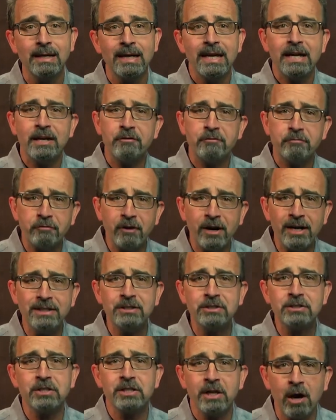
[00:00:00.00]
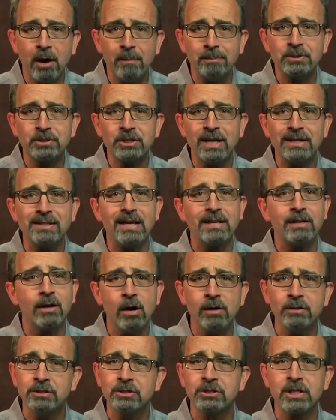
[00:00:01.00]
He fights the upset and
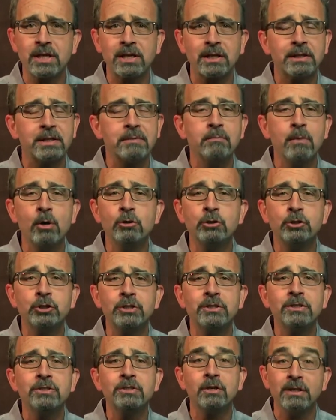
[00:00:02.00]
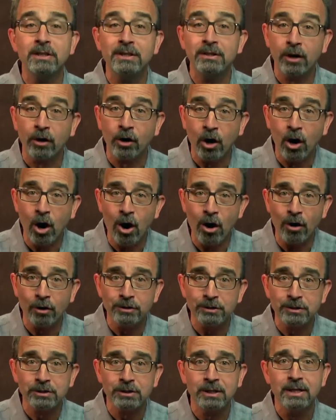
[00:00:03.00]
unsettled emotions in their
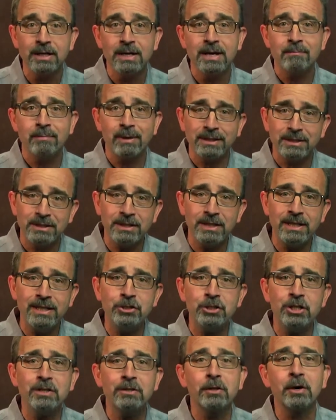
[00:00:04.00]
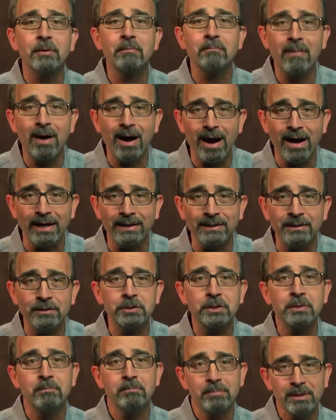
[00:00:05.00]
hearts by teaching their
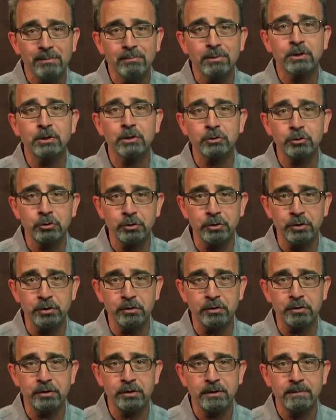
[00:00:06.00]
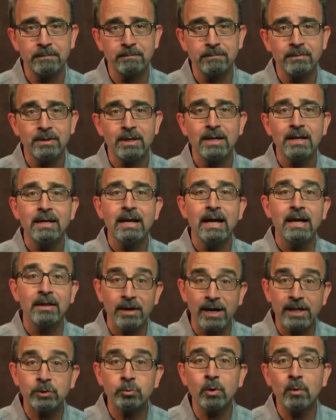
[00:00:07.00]
minds biblical truth. And
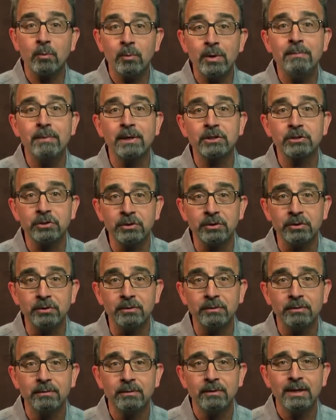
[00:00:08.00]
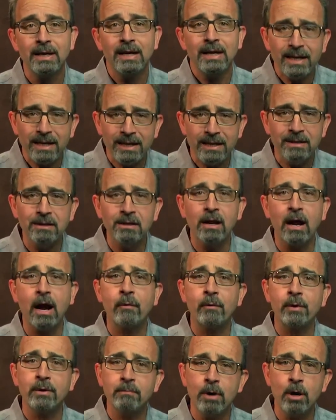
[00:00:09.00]
that's what we must do. Heal
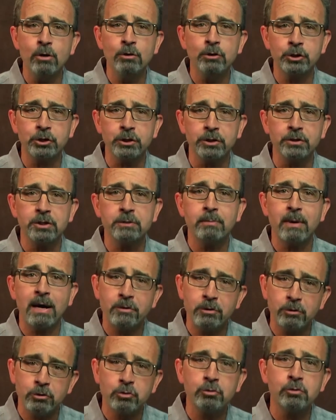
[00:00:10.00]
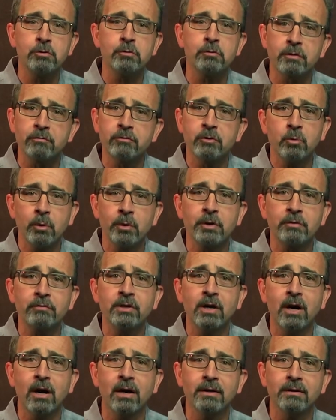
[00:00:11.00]
our emotions by the truth of the Word of
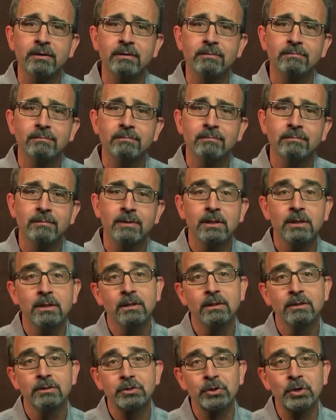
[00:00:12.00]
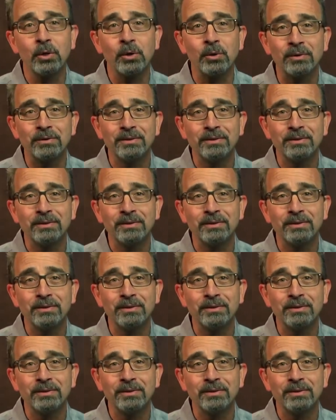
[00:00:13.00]
God. So,